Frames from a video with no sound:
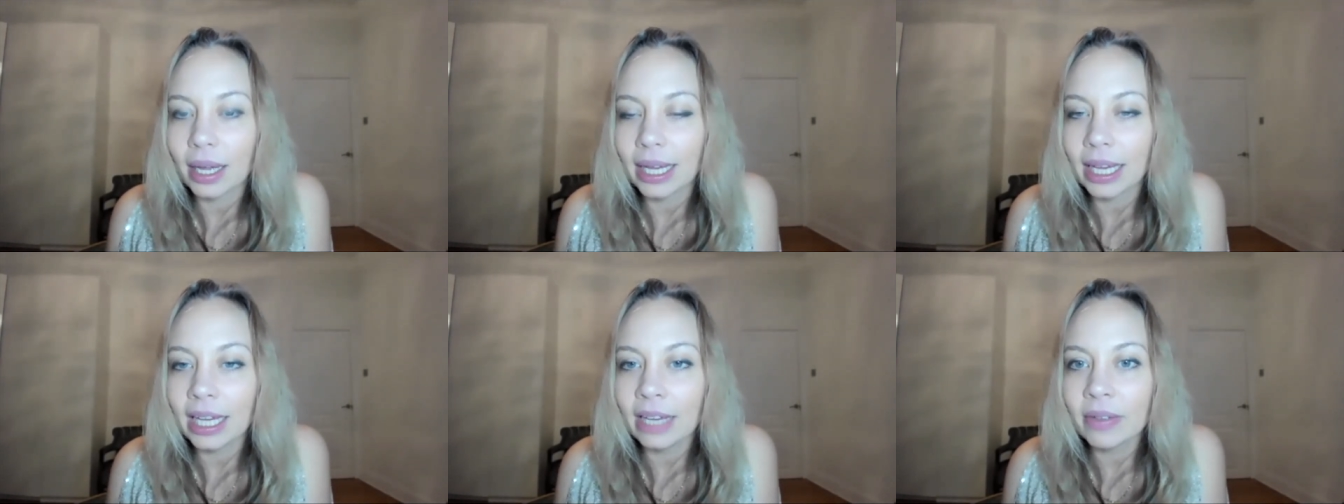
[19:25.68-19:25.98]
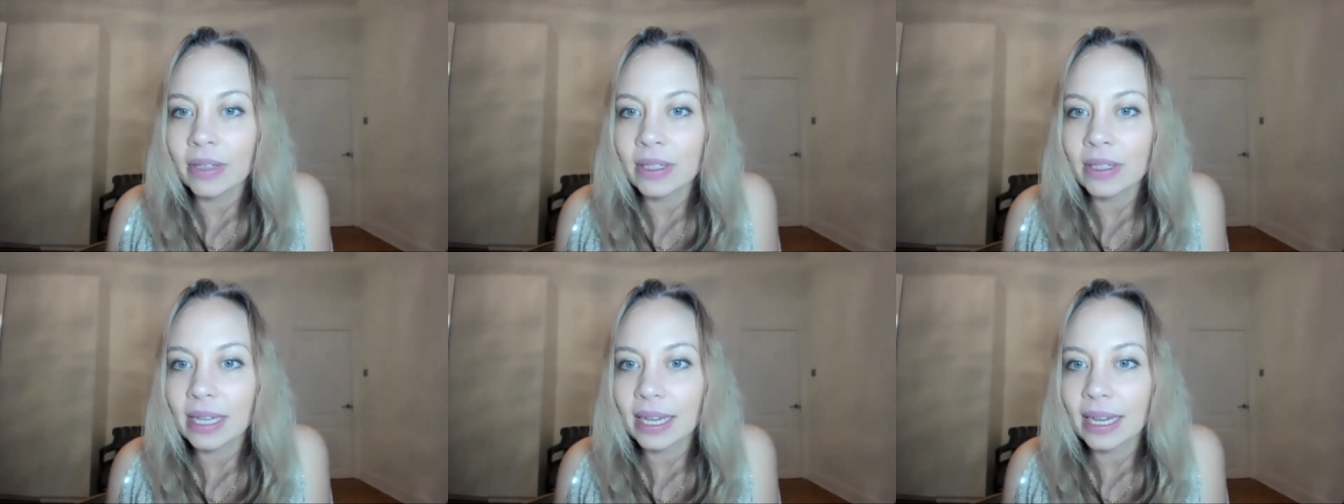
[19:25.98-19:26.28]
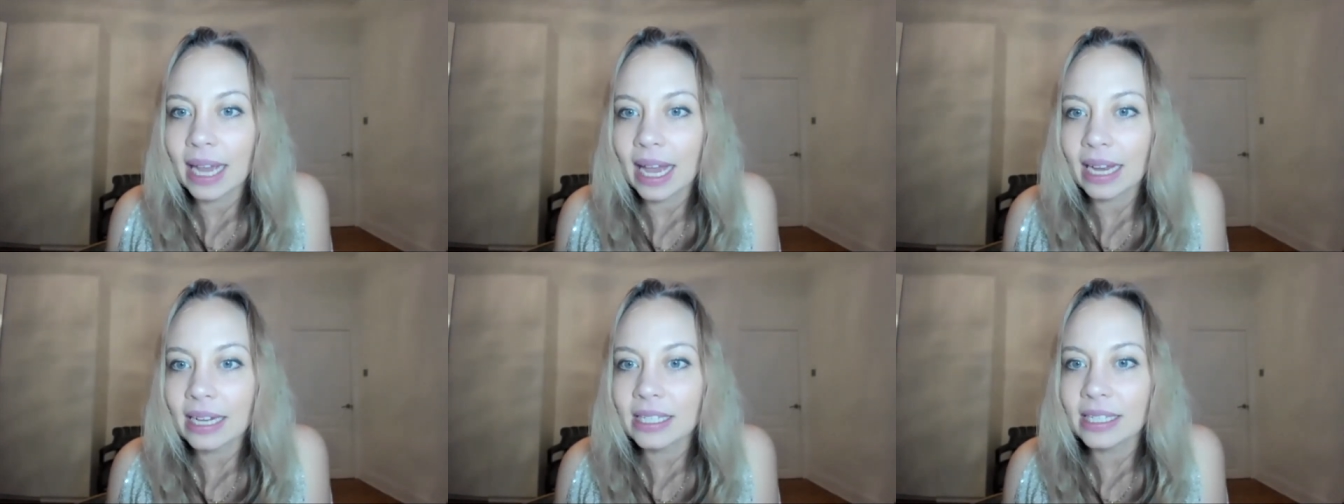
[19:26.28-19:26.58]
even
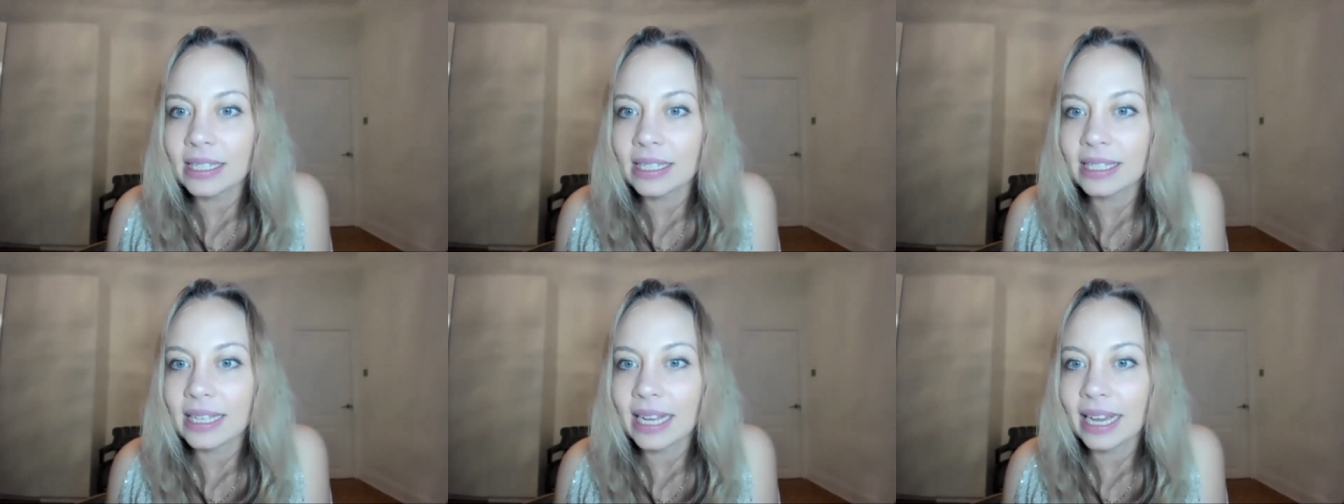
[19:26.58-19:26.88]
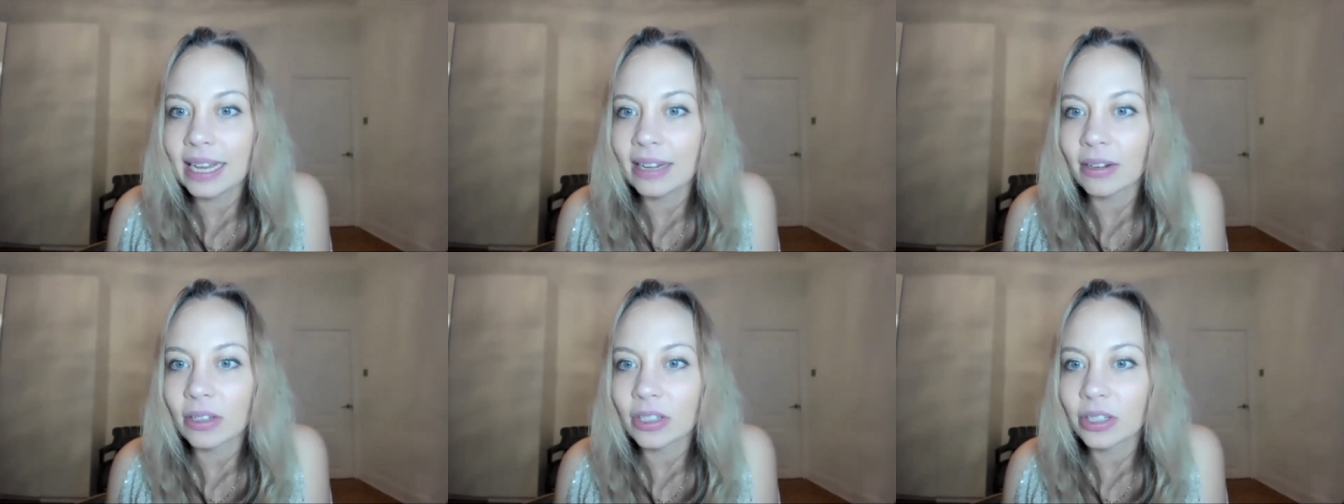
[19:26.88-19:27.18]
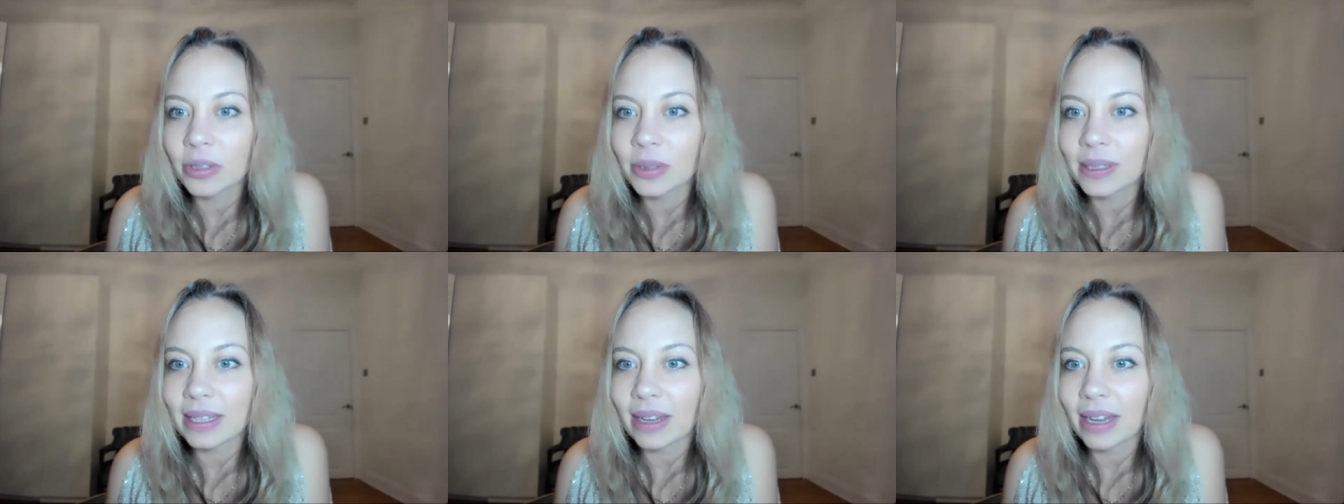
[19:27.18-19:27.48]
saying, actually today, not
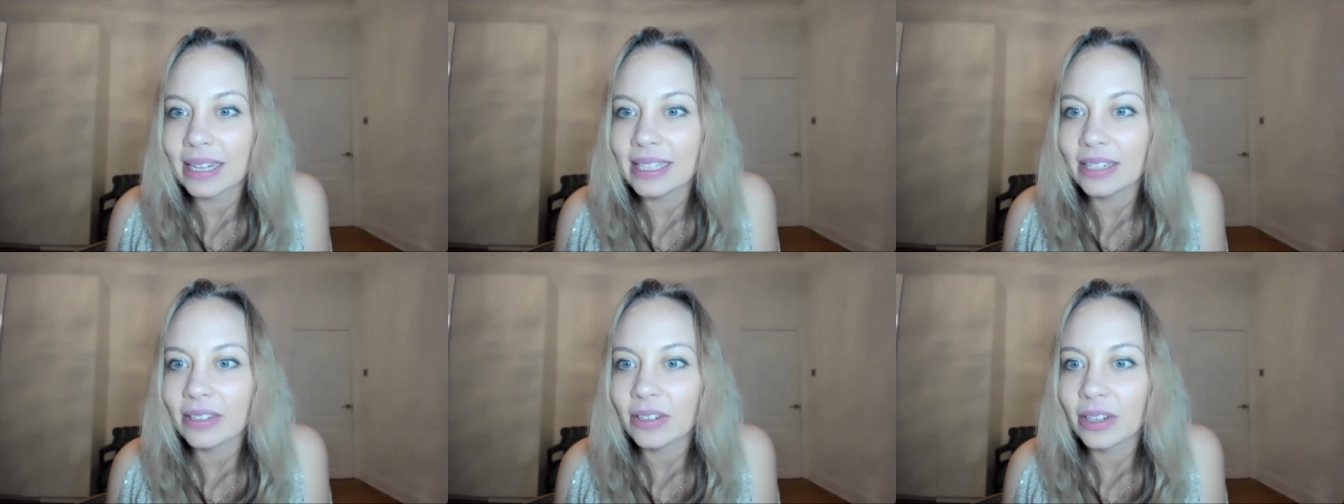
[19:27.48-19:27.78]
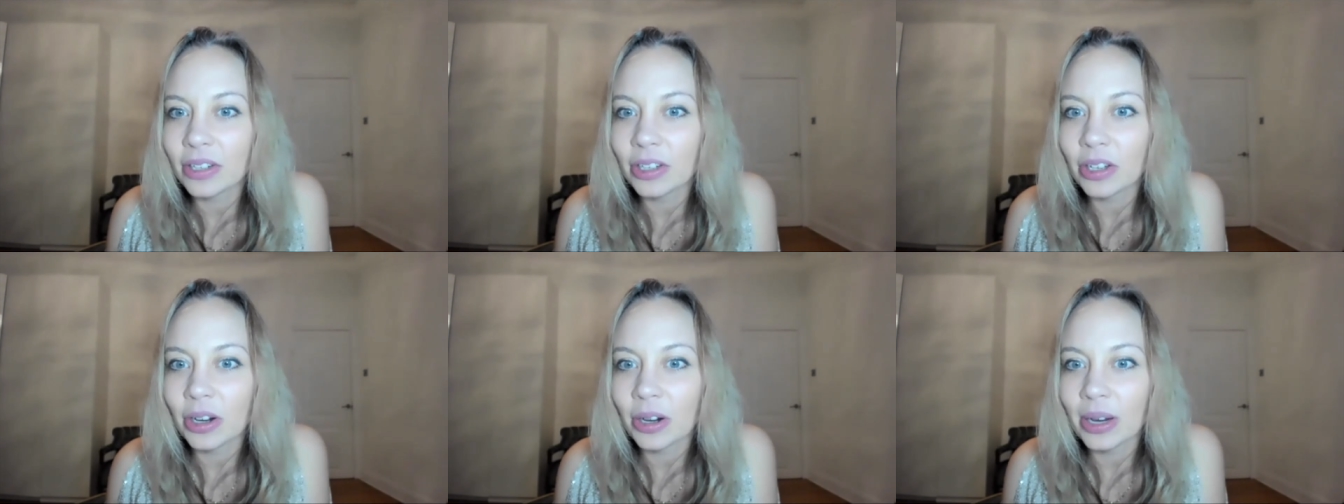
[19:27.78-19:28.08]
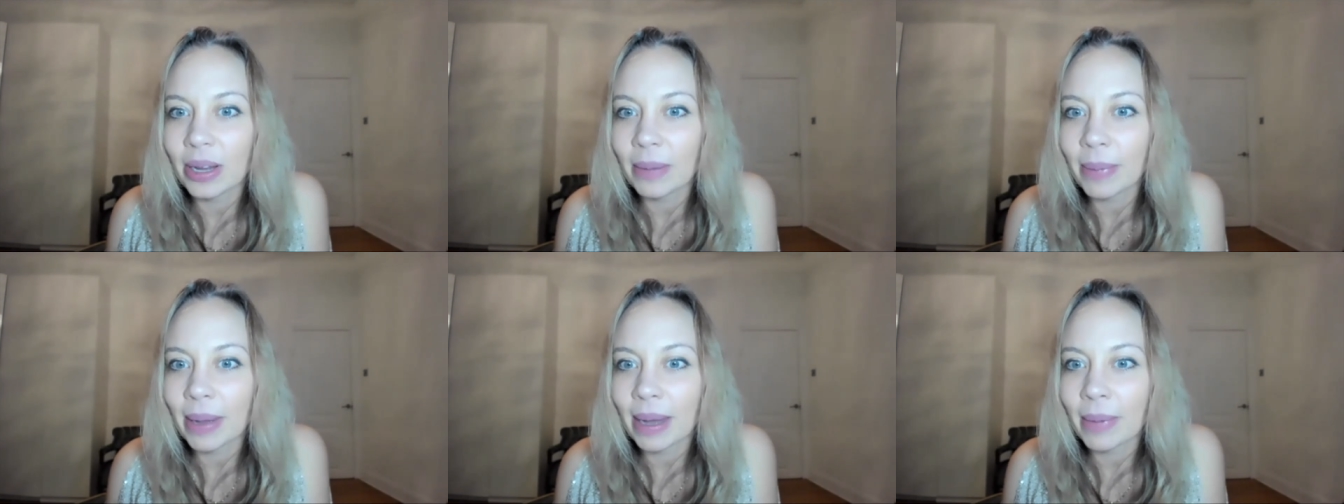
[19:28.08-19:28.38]
Teresa, I did not know
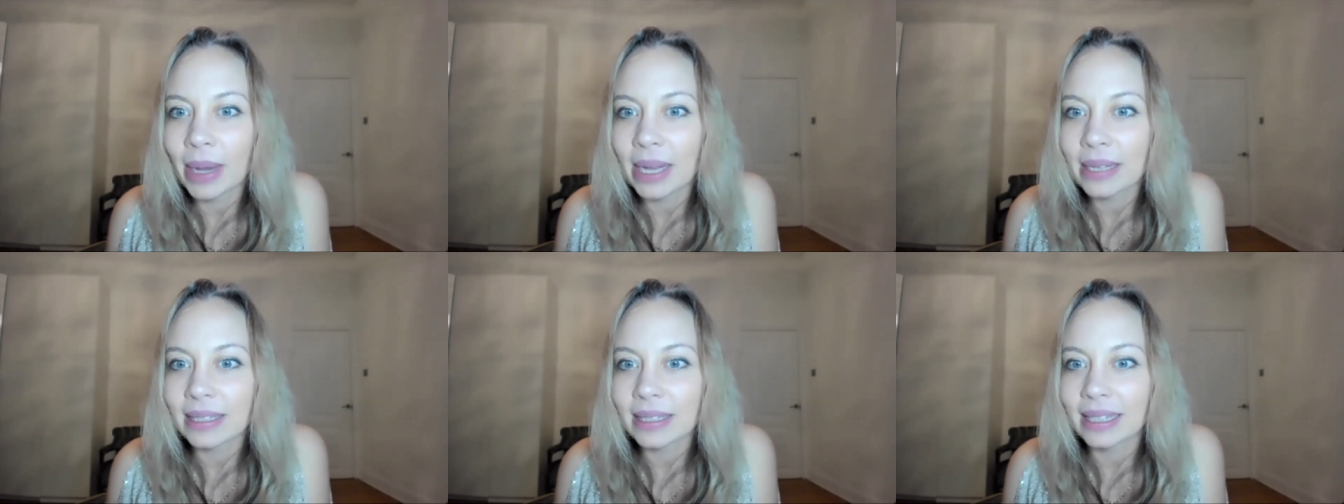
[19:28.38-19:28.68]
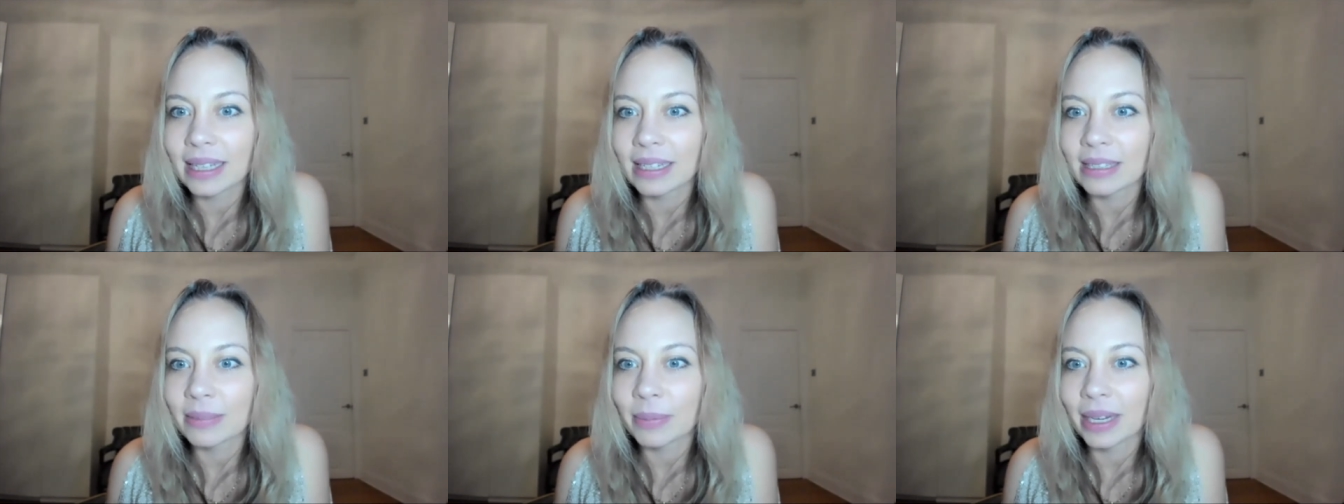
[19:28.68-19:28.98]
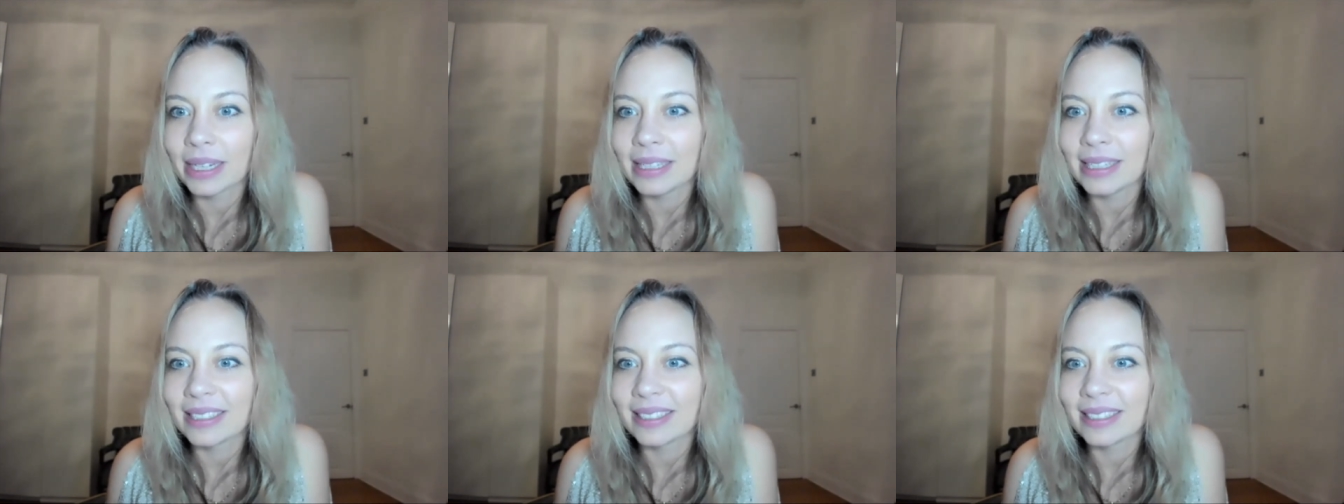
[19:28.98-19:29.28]
about Masterclass, but
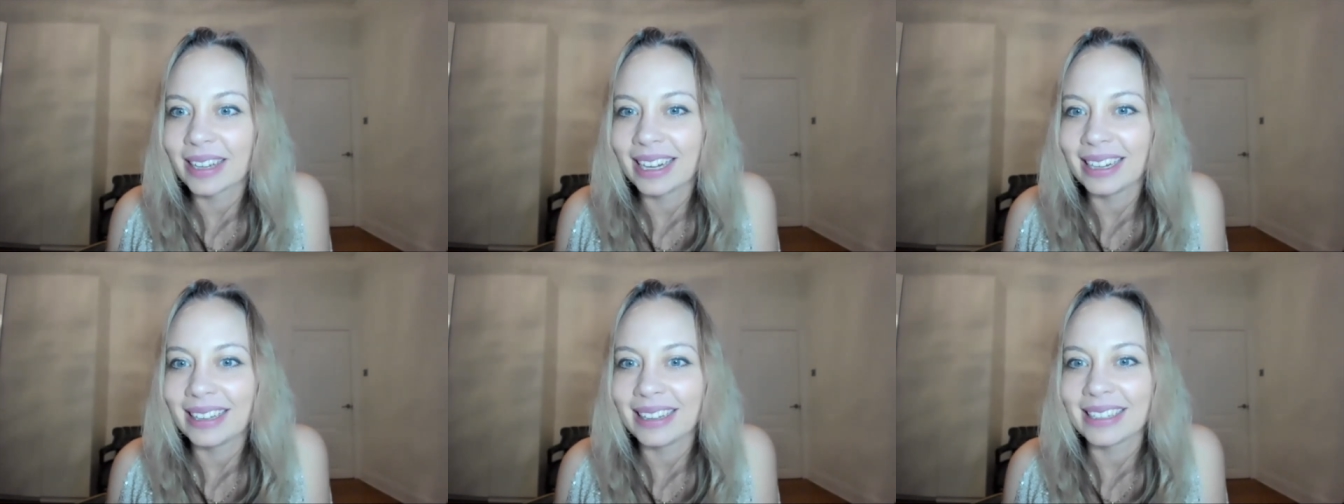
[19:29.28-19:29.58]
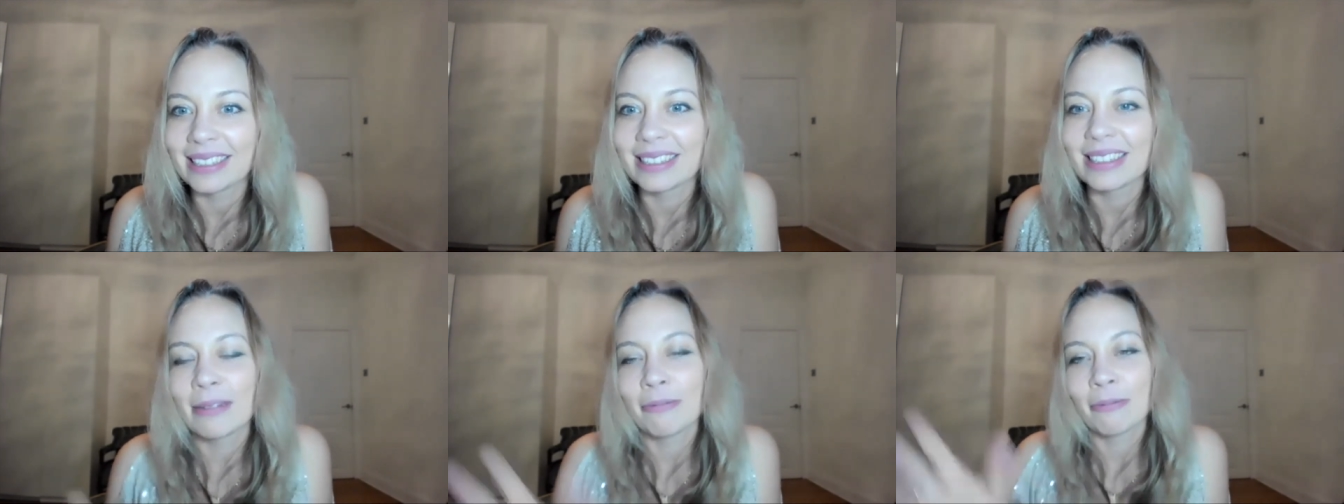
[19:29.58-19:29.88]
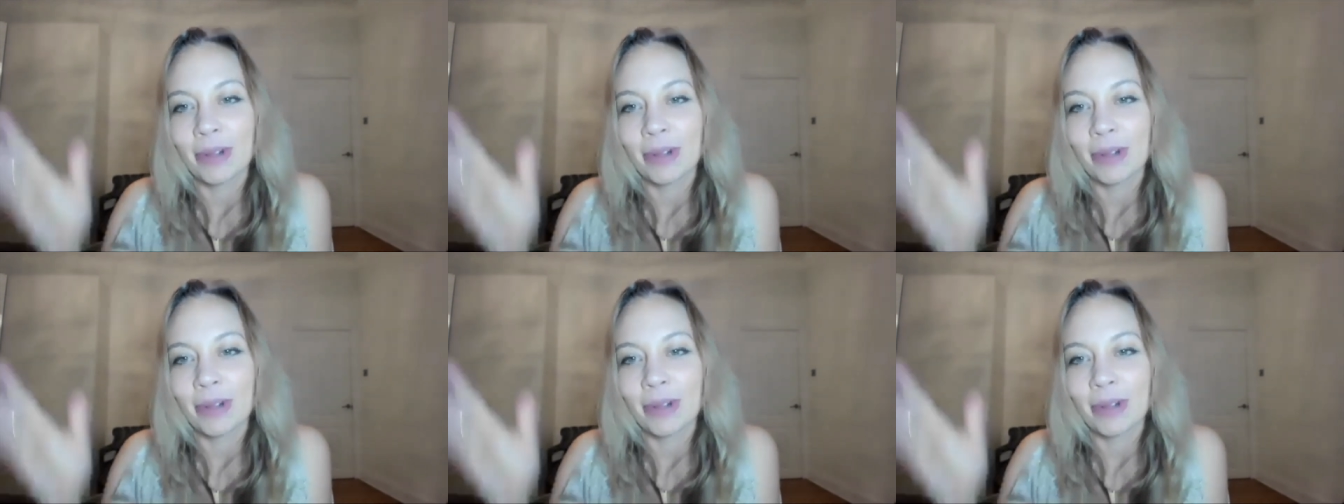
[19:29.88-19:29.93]
I decided this.